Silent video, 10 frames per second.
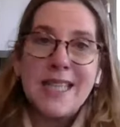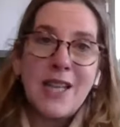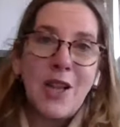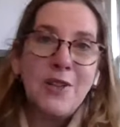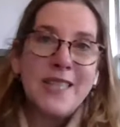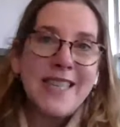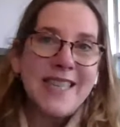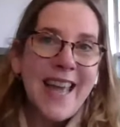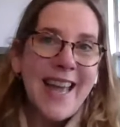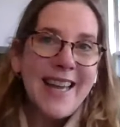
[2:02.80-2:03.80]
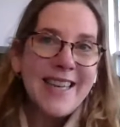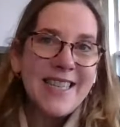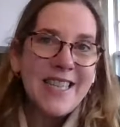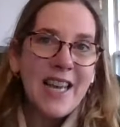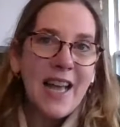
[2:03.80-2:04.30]
is the closing date?
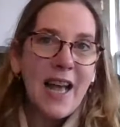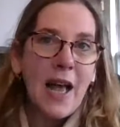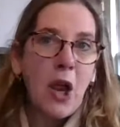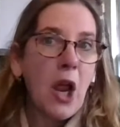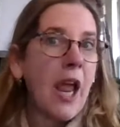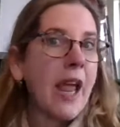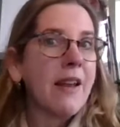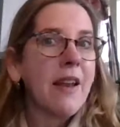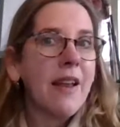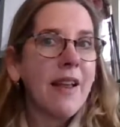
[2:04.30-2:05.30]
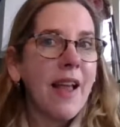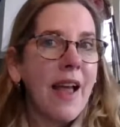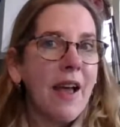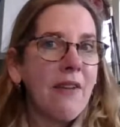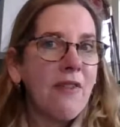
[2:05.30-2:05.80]
And
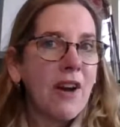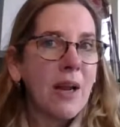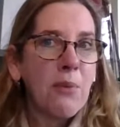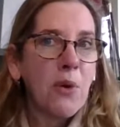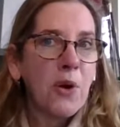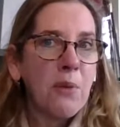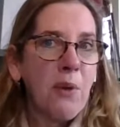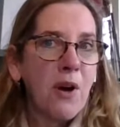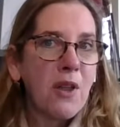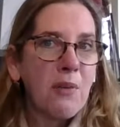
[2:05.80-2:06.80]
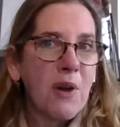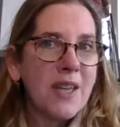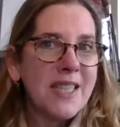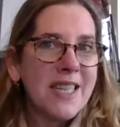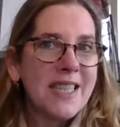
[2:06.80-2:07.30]
a very important part of the
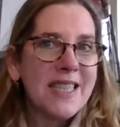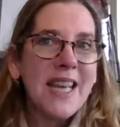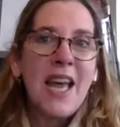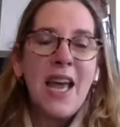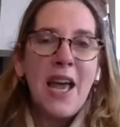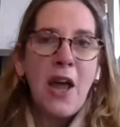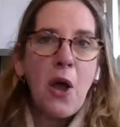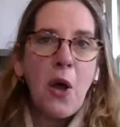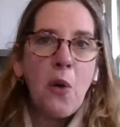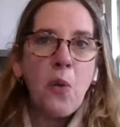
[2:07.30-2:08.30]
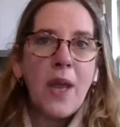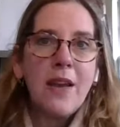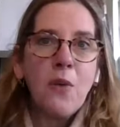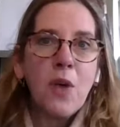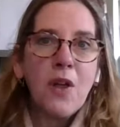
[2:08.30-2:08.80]
process,
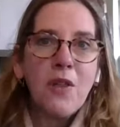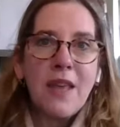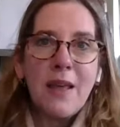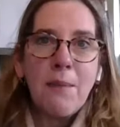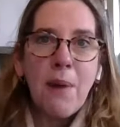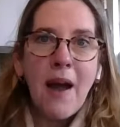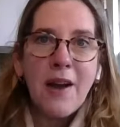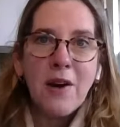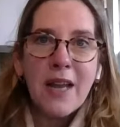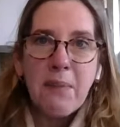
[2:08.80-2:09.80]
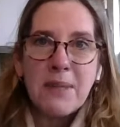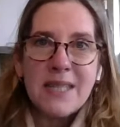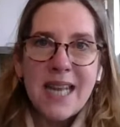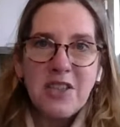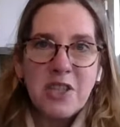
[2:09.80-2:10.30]
when will the buyer get
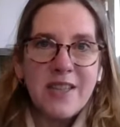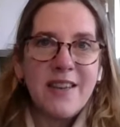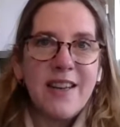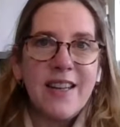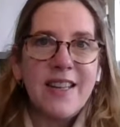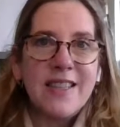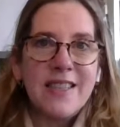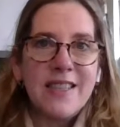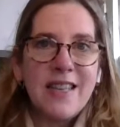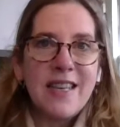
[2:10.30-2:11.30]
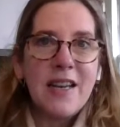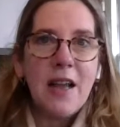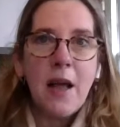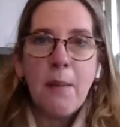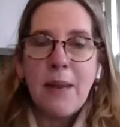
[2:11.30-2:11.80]
possession? Is it
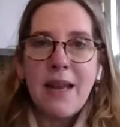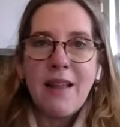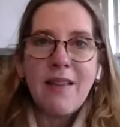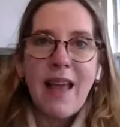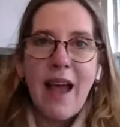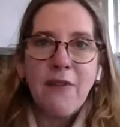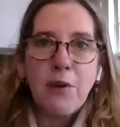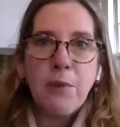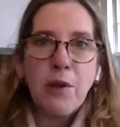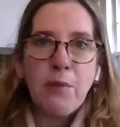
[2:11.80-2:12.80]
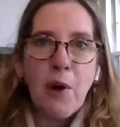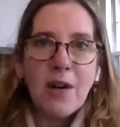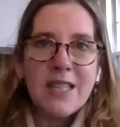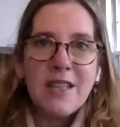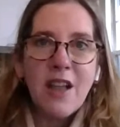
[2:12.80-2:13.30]
immediately after both
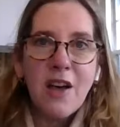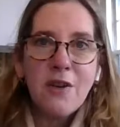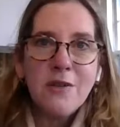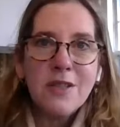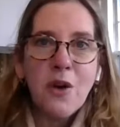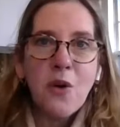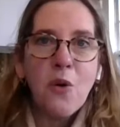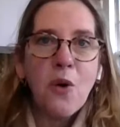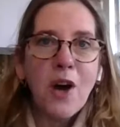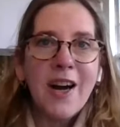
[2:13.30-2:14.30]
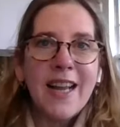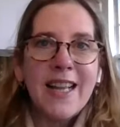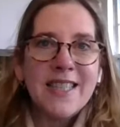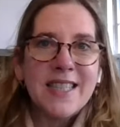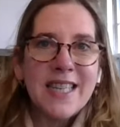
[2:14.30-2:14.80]
parties close, or
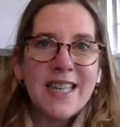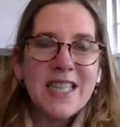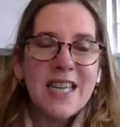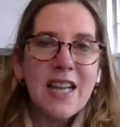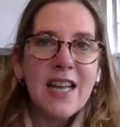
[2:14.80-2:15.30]
is it